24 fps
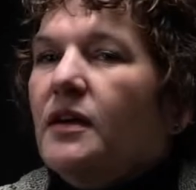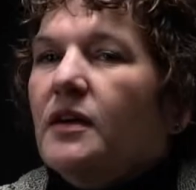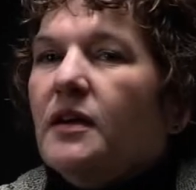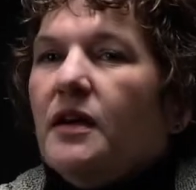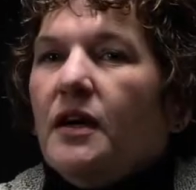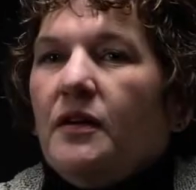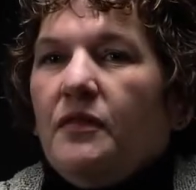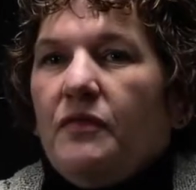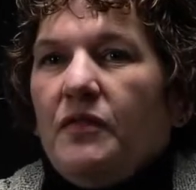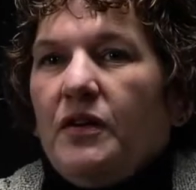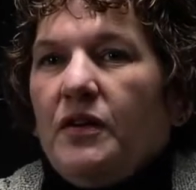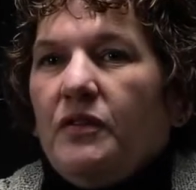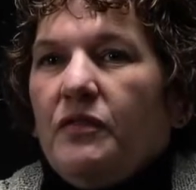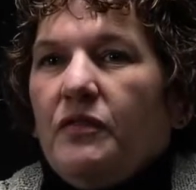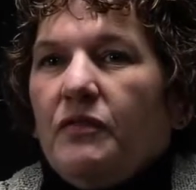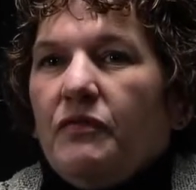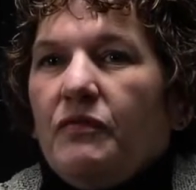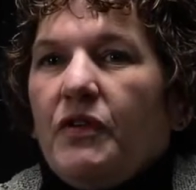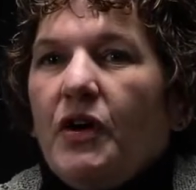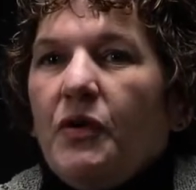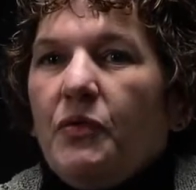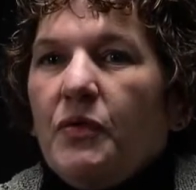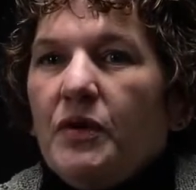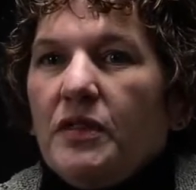Got
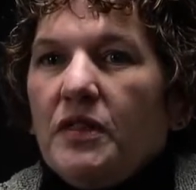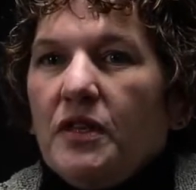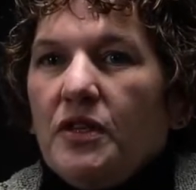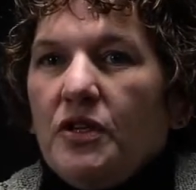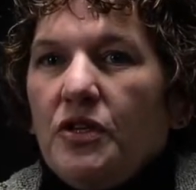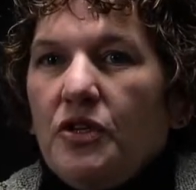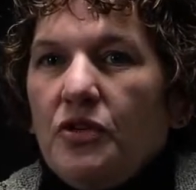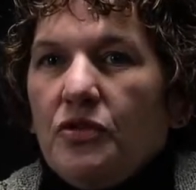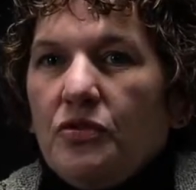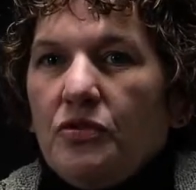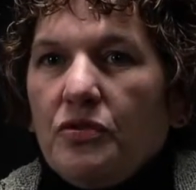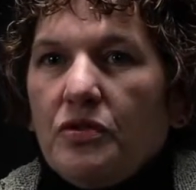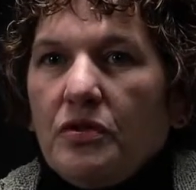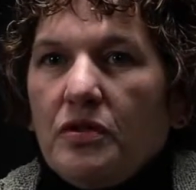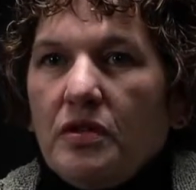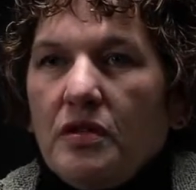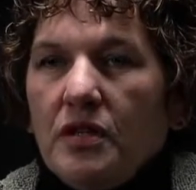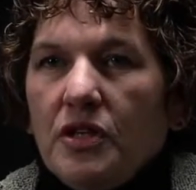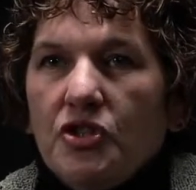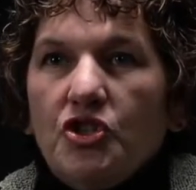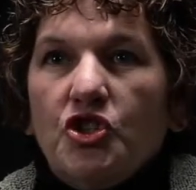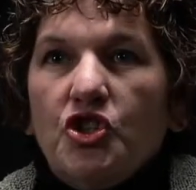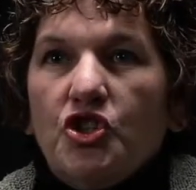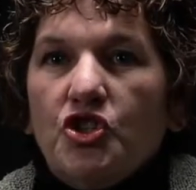involved with
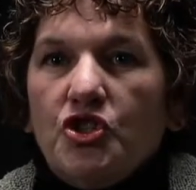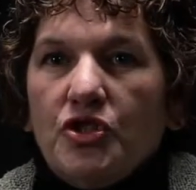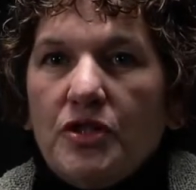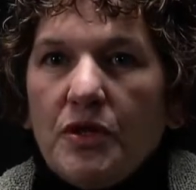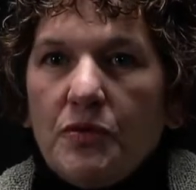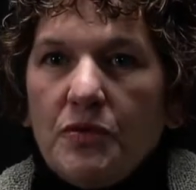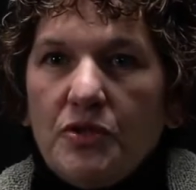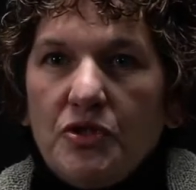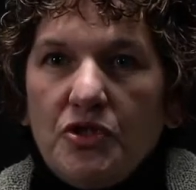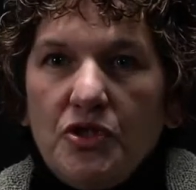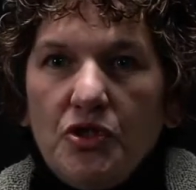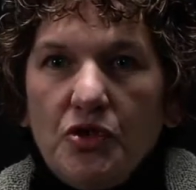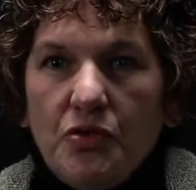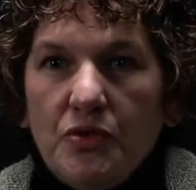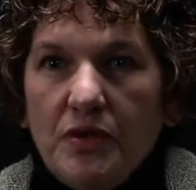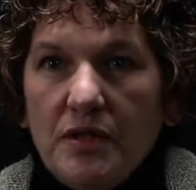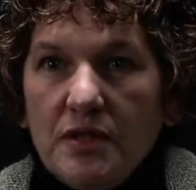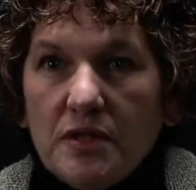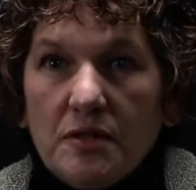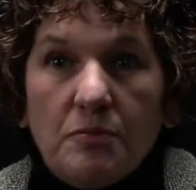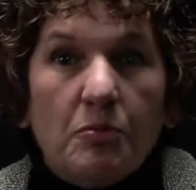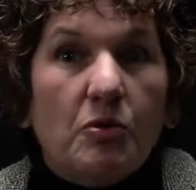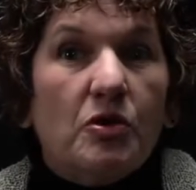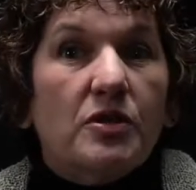a church that was
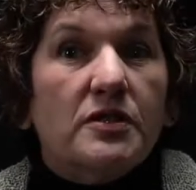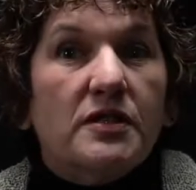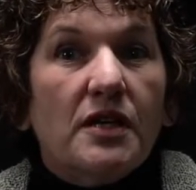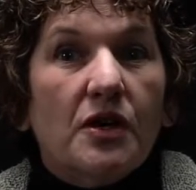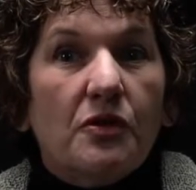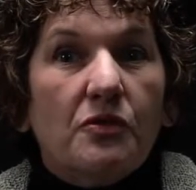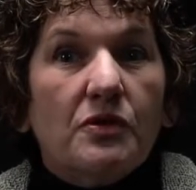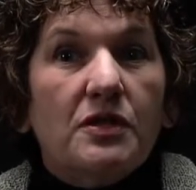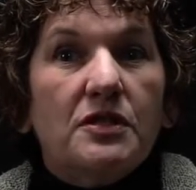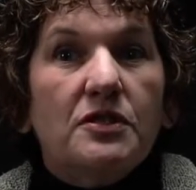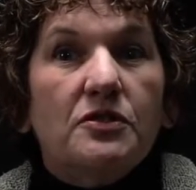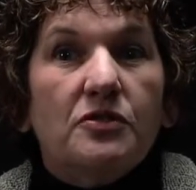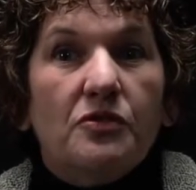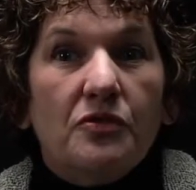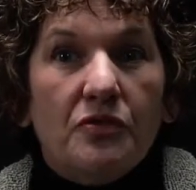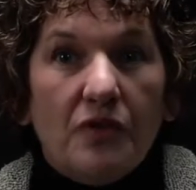doing sports outreach through